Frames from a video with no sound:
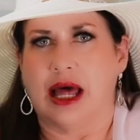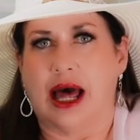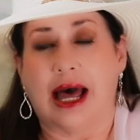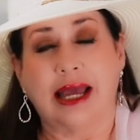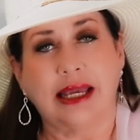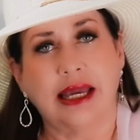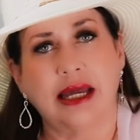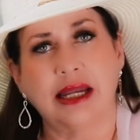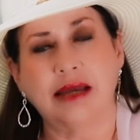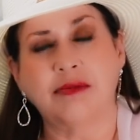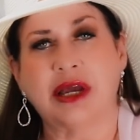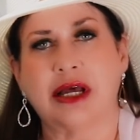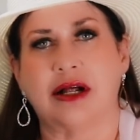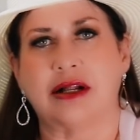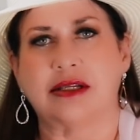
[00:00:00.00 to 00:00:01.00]
I get
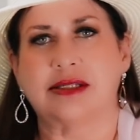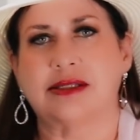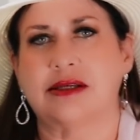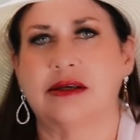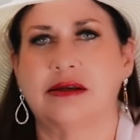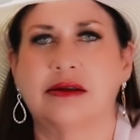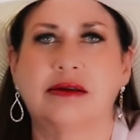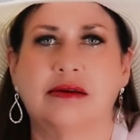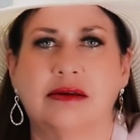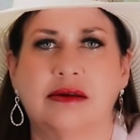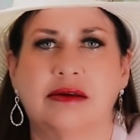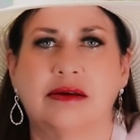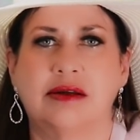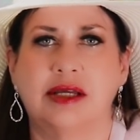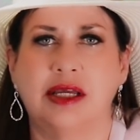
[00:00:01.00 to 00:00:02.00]

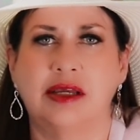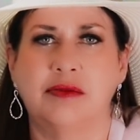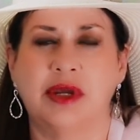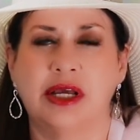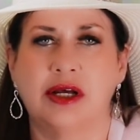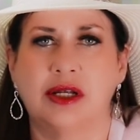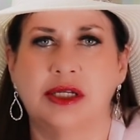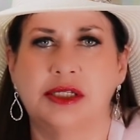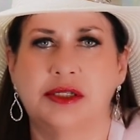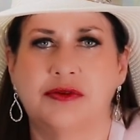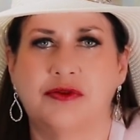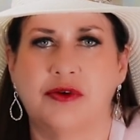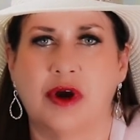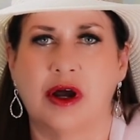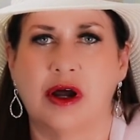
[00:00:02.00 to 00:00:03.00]
emails
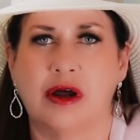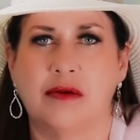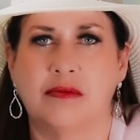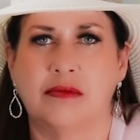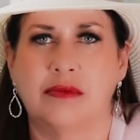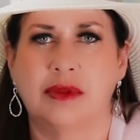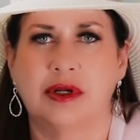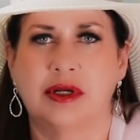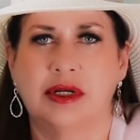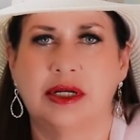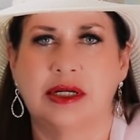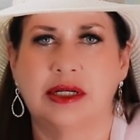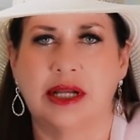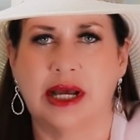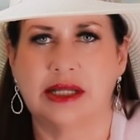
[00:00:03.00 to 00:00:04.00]
from
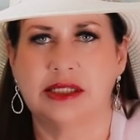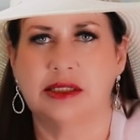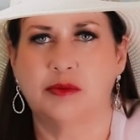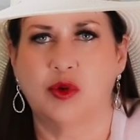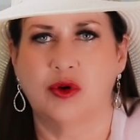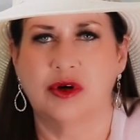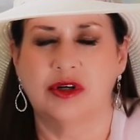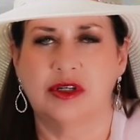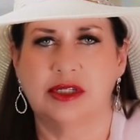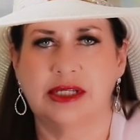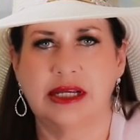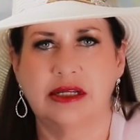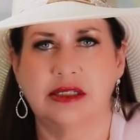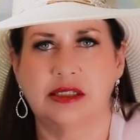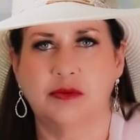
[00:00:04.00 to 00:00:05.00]
non-supporters
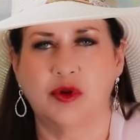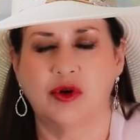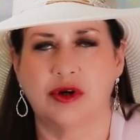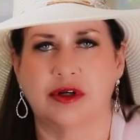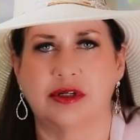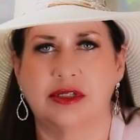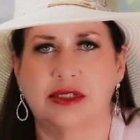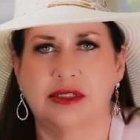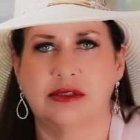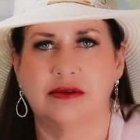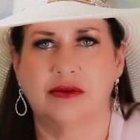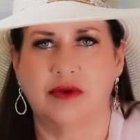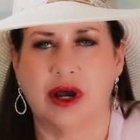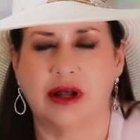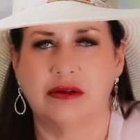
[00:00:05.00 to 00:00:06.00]
and supporters.
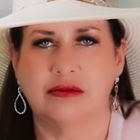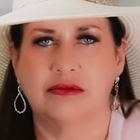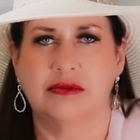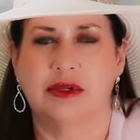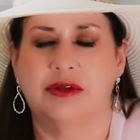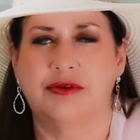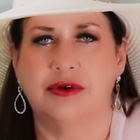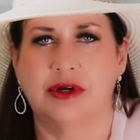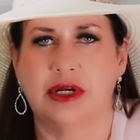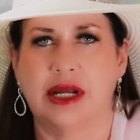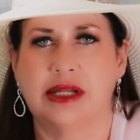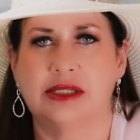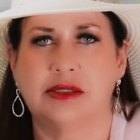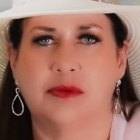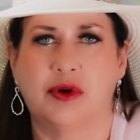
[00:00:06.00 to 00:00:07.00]
Well, if you're a
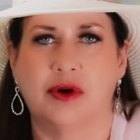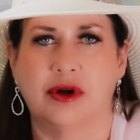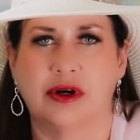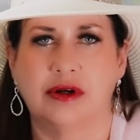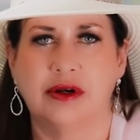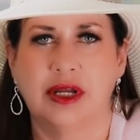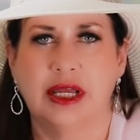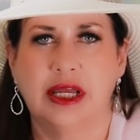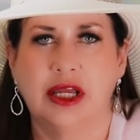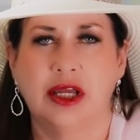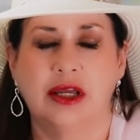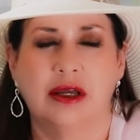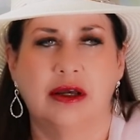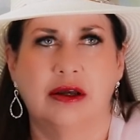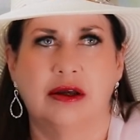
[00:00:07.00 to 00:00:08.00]
non-supporter,
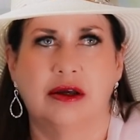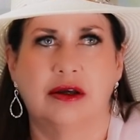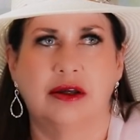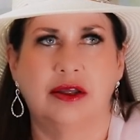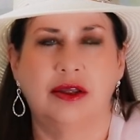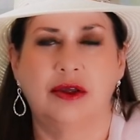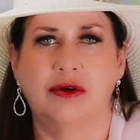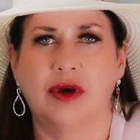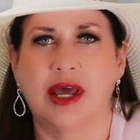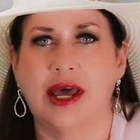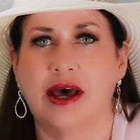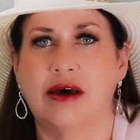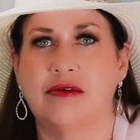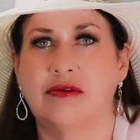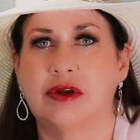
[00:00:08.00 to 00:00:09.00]
you
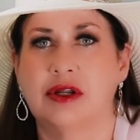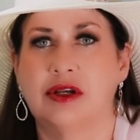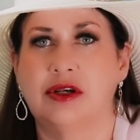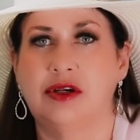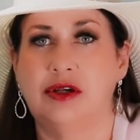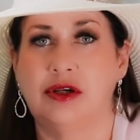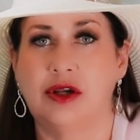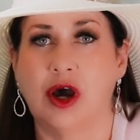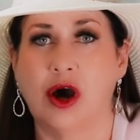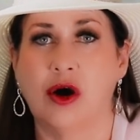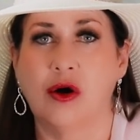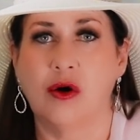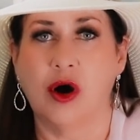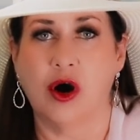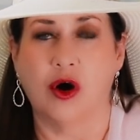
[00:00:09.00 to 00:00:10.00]
have
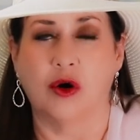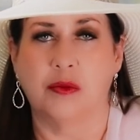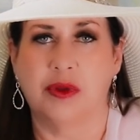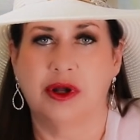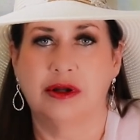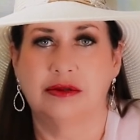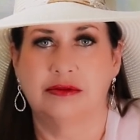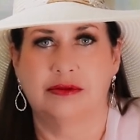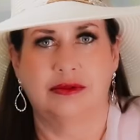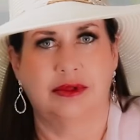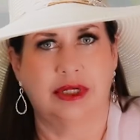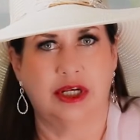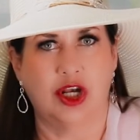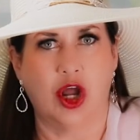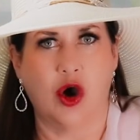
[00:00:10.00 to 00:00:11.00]
no
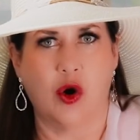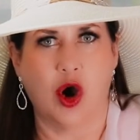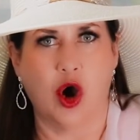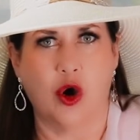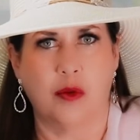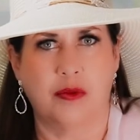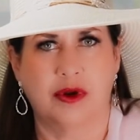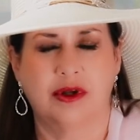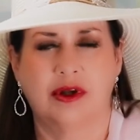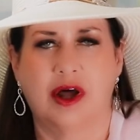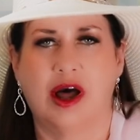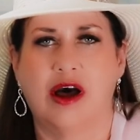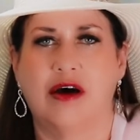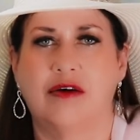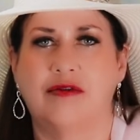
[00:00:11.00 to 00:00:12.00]
hope
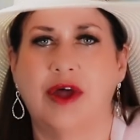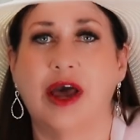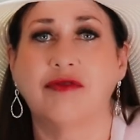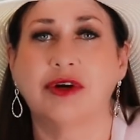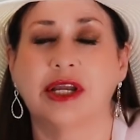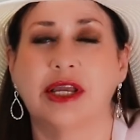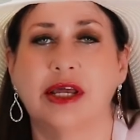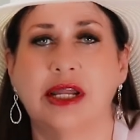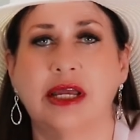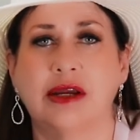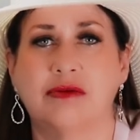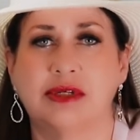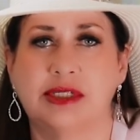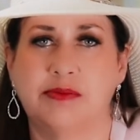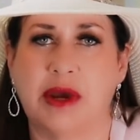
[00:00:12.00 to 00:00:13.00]
of ever getting
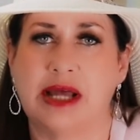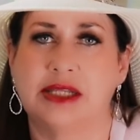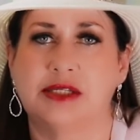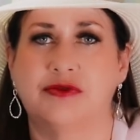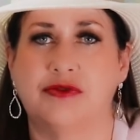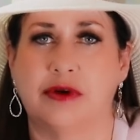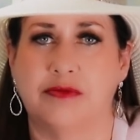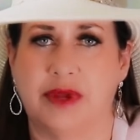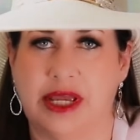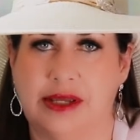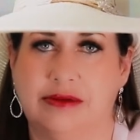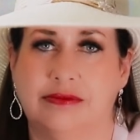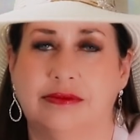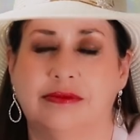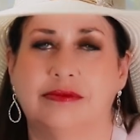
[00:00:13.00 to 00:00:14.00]
a response from me.
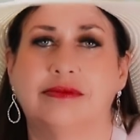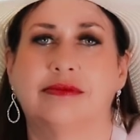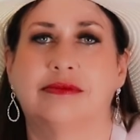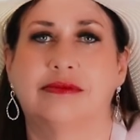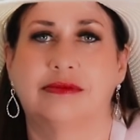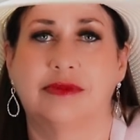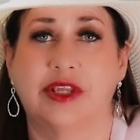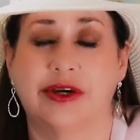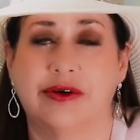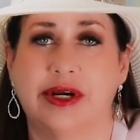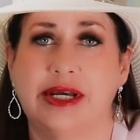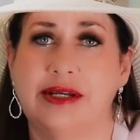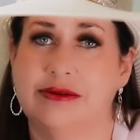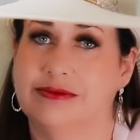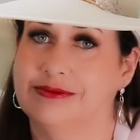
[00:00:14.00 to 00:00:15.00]
All
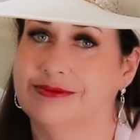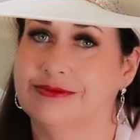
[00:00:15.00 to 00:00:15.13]
right?